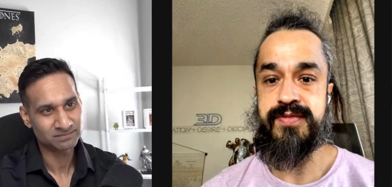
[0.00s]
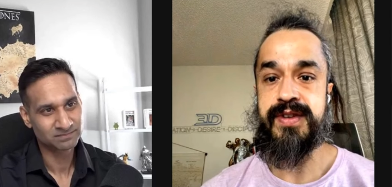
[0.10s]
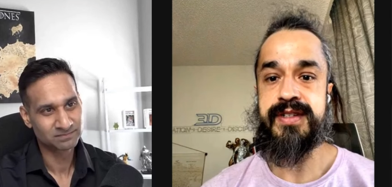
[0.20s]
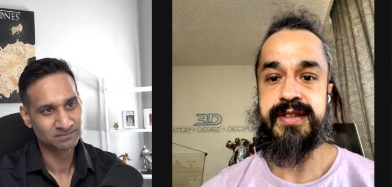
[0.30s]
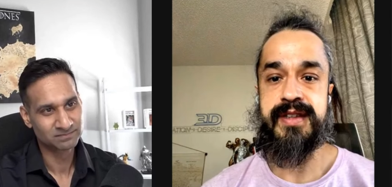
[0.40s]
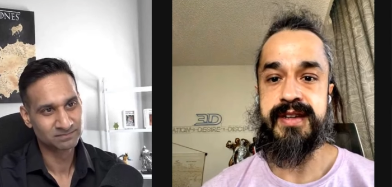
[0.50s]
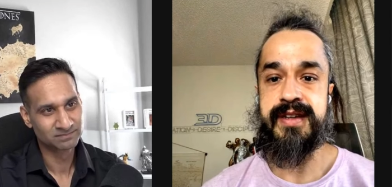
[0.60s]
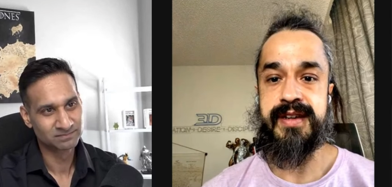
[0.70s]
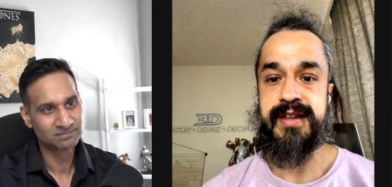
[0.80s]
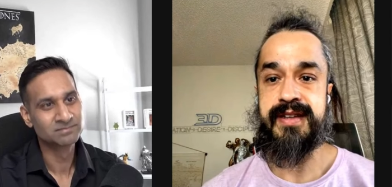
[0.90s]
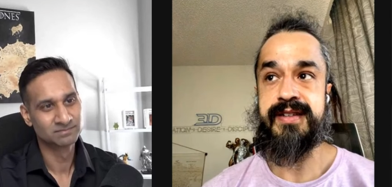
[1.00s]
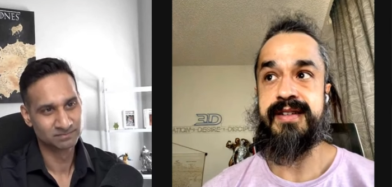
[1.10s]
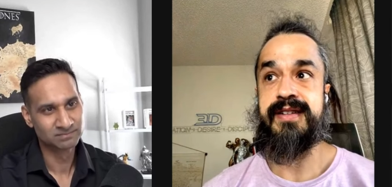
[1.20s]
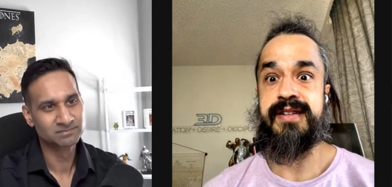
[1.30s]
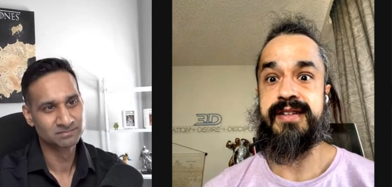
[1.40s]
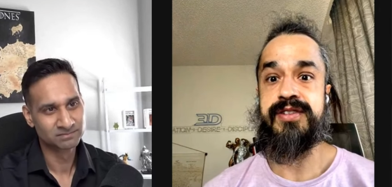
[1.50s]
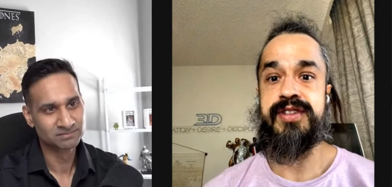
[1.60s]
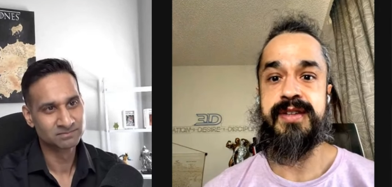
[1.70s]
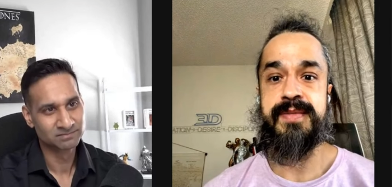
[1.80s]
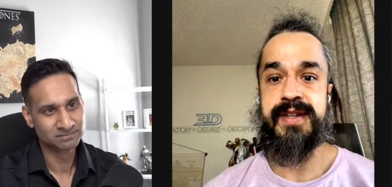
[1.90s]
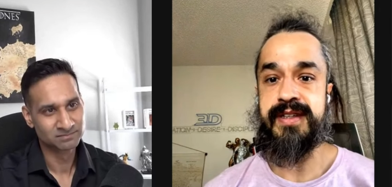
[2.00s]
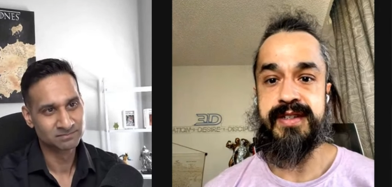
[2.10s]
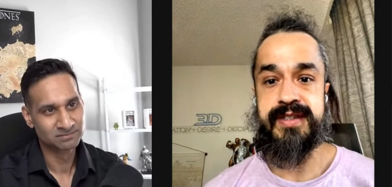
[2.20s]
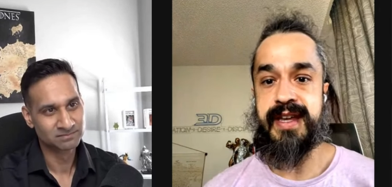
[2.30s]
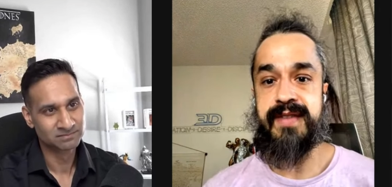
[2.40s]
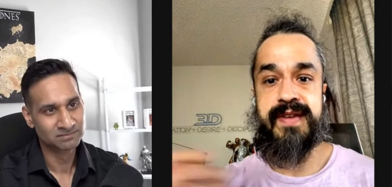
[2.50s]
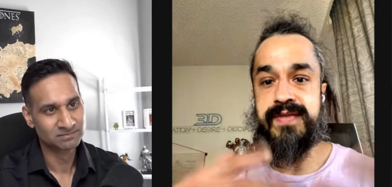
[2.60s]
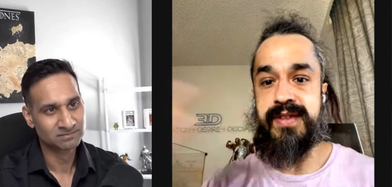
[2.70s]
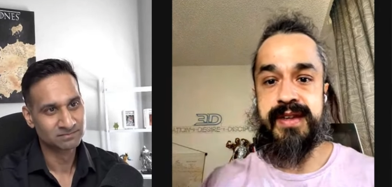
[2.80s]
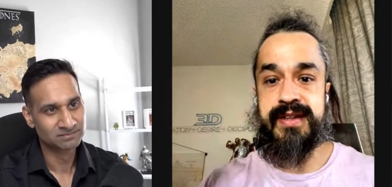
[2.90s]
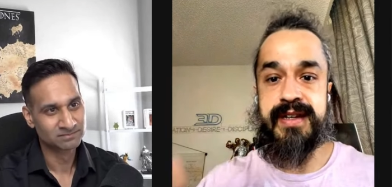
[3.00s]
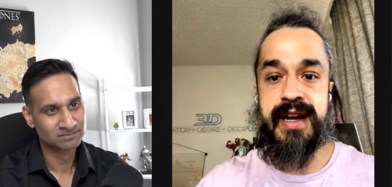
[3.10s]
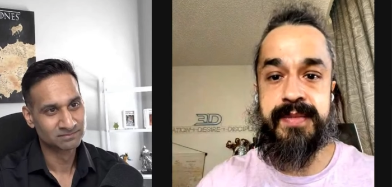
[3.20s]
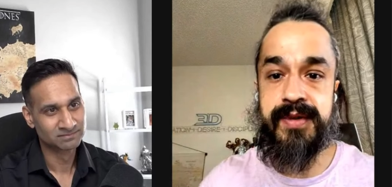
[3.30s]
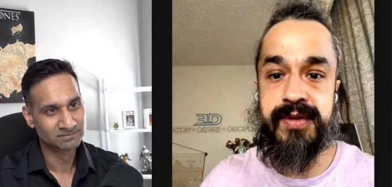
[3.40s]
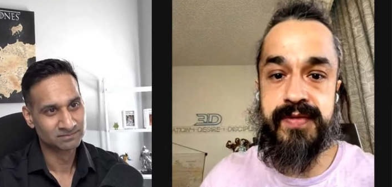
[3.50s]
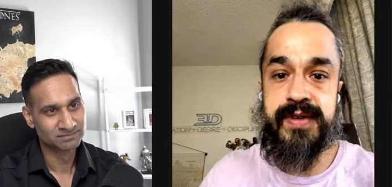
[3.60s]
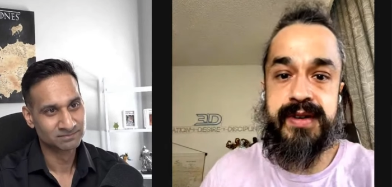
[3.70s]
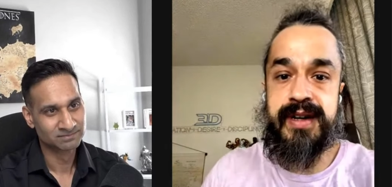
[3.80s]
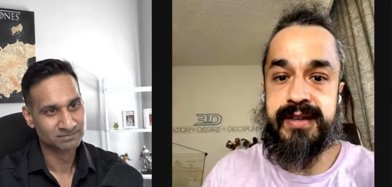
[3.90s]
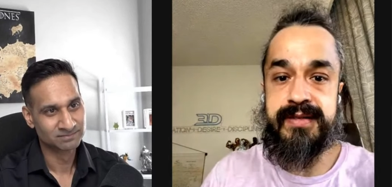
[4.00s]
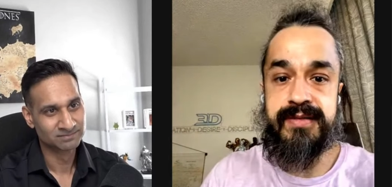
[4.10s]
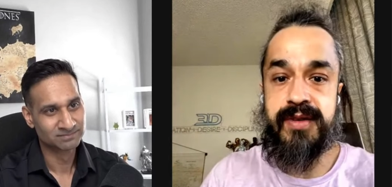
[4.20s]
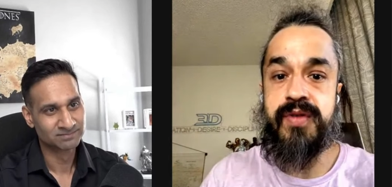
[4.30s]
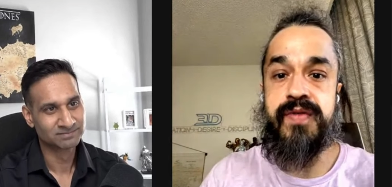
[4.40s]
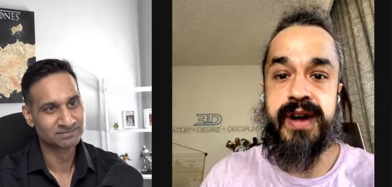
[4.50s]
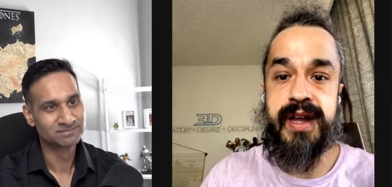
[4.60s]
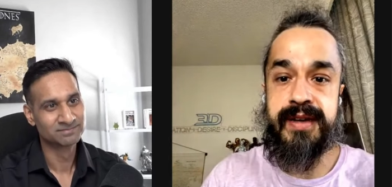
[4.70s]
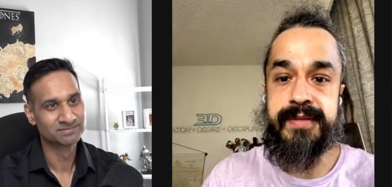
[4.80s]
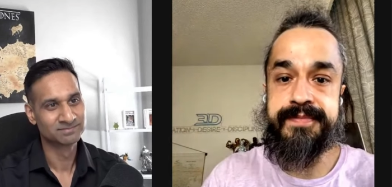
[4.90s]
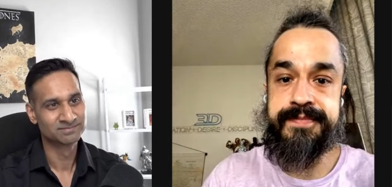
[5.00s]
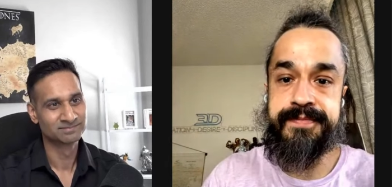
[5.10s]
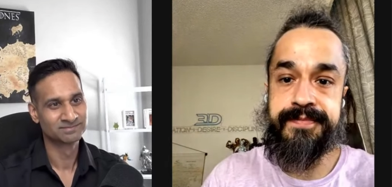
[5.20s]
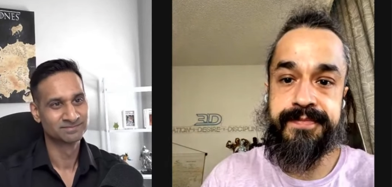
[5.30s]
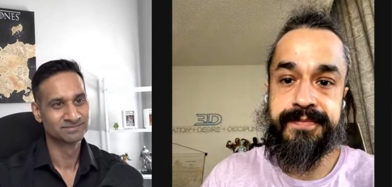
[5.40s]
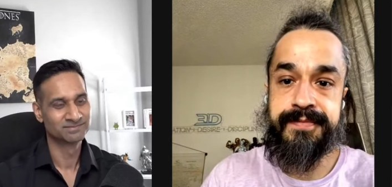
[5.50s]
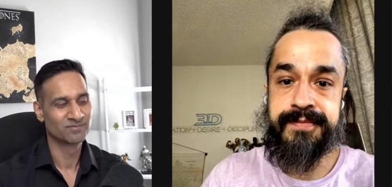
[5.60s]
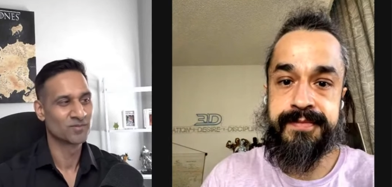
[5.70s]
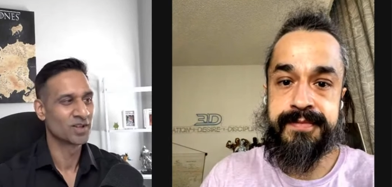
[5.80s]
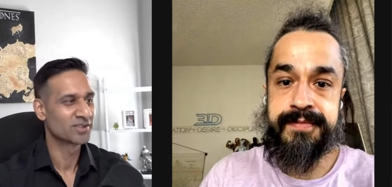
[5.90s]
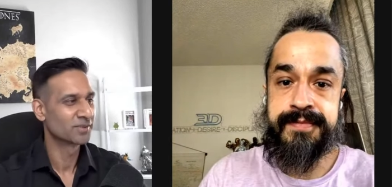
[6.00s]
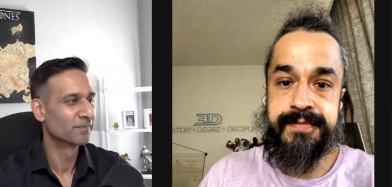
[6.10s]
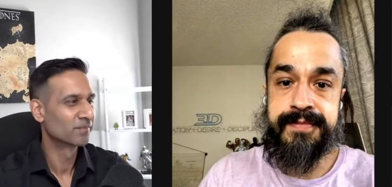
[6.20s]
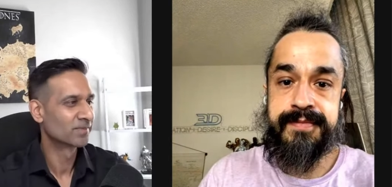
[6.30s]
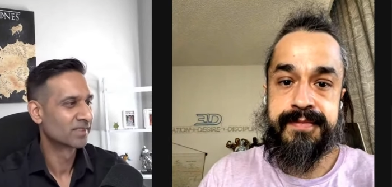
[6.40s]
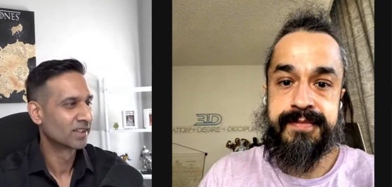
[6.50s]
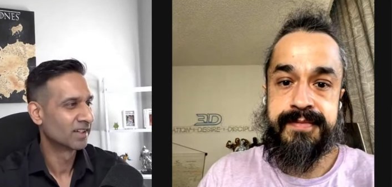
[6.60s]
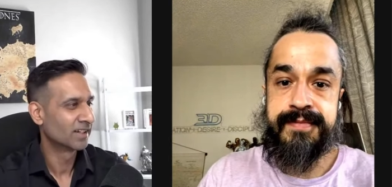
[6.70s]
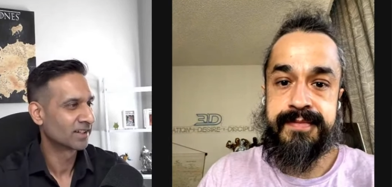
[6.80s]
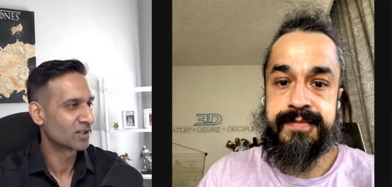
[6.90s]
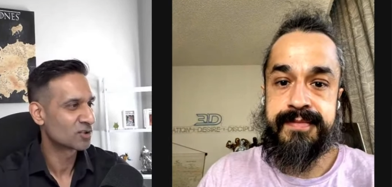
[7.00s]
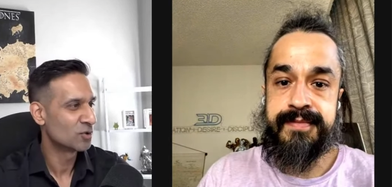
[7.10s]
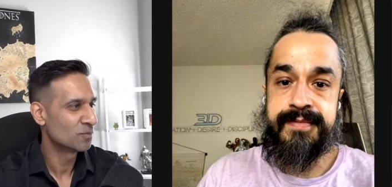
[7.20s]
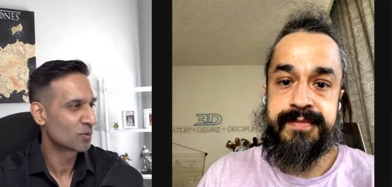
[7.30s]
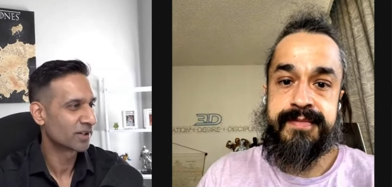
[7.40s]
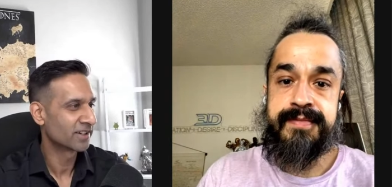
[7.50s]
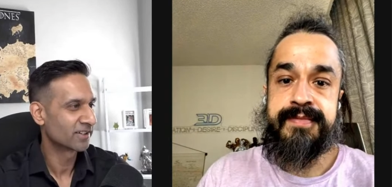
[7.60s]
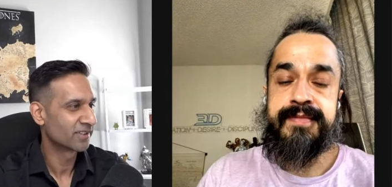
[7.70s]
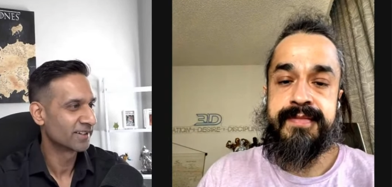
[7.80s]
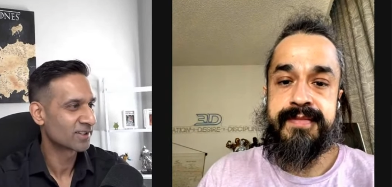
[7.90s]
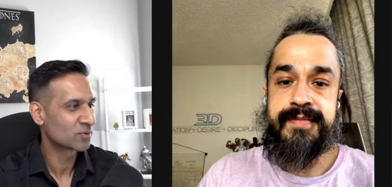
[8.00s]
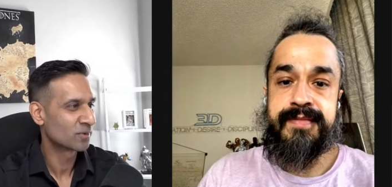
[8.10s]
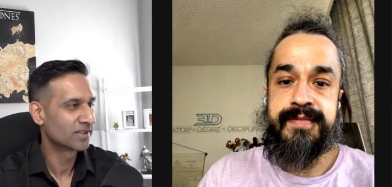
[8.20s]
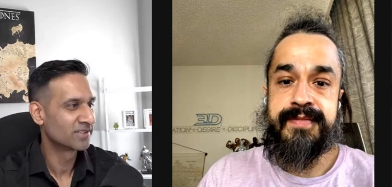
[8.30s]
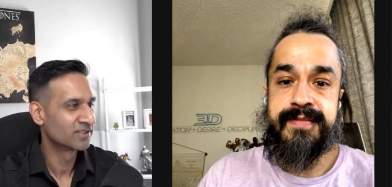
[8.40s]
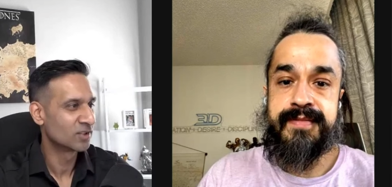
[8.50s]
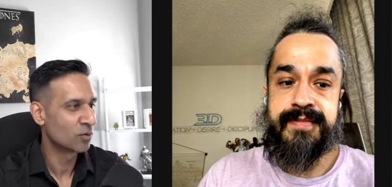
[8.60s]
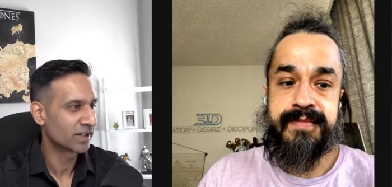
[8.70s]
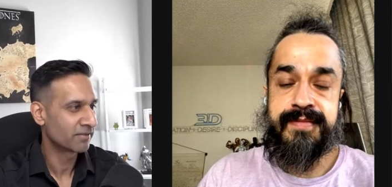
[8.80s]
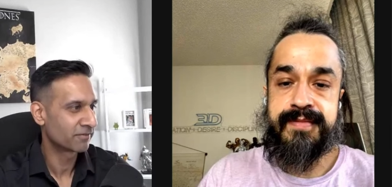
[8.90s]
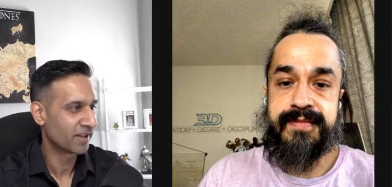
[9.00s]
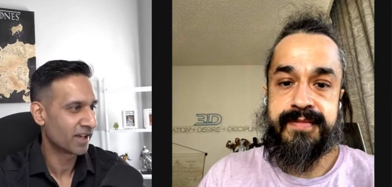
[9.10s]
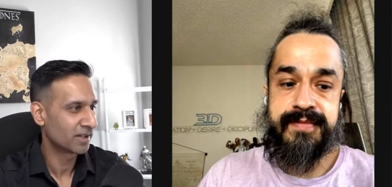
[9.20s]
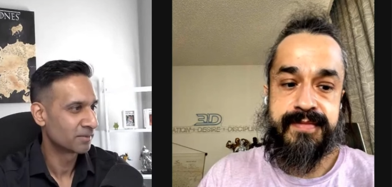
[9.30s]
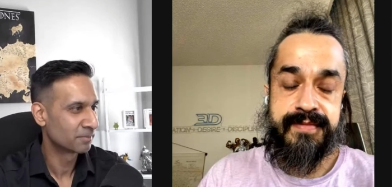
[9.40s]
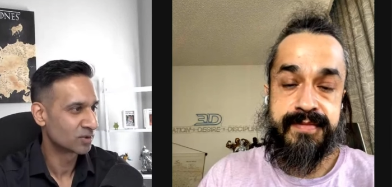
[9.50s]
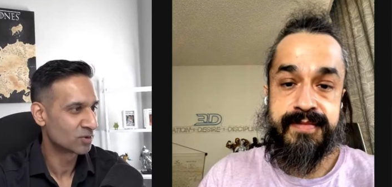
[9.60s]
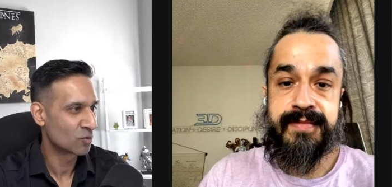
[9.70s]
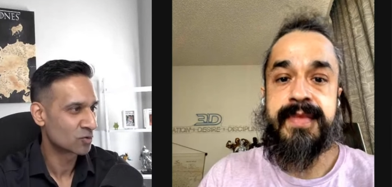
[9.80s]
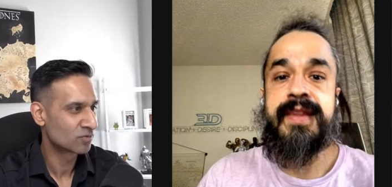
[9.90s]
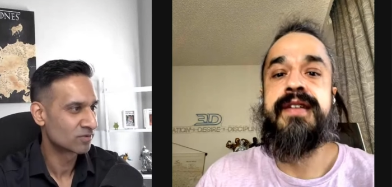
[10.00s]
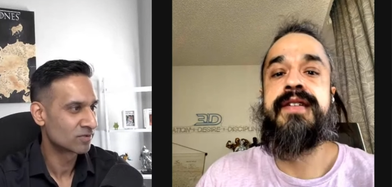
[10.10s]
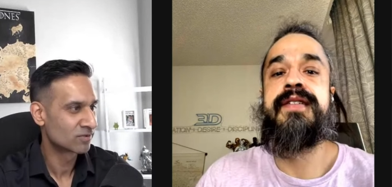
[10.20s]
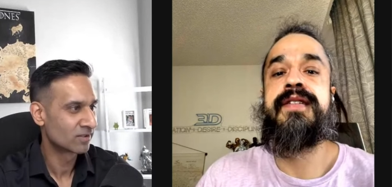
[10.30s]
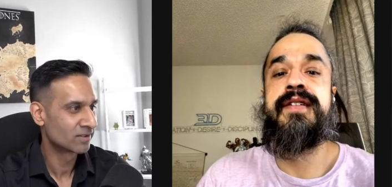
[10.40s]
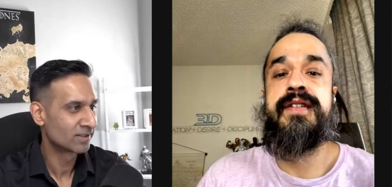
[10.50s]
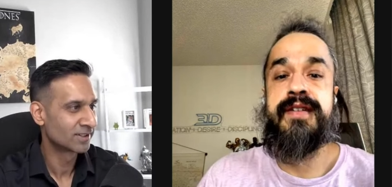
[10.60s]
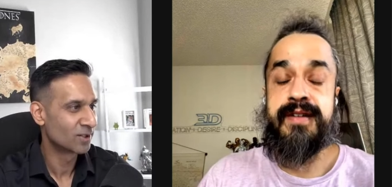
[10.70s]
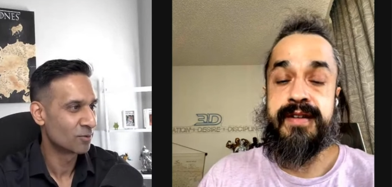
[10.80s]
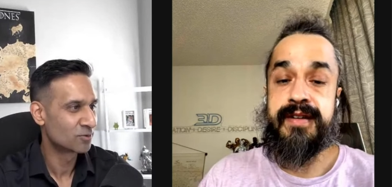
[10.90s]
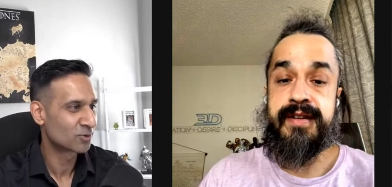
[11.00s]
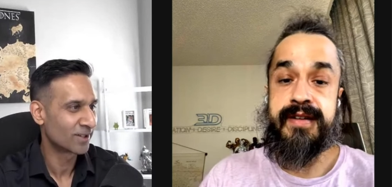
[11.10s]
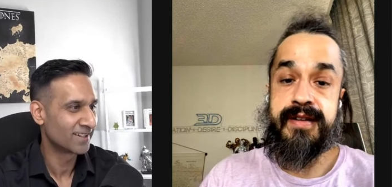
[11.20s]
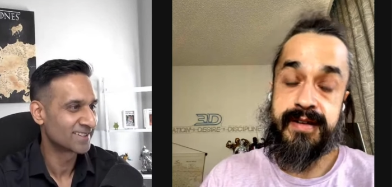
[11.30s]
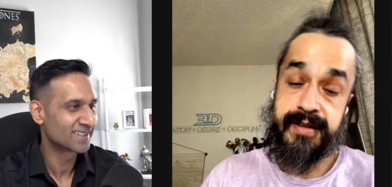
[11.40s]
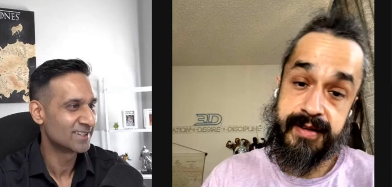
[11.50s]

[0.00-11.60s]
Speaker 1: risks that can like legitimately just have everything topple over like overnight.
Speaker 2: Awesome. Uh, I got two more here. The next one is don't get fat, but don't go trying to stay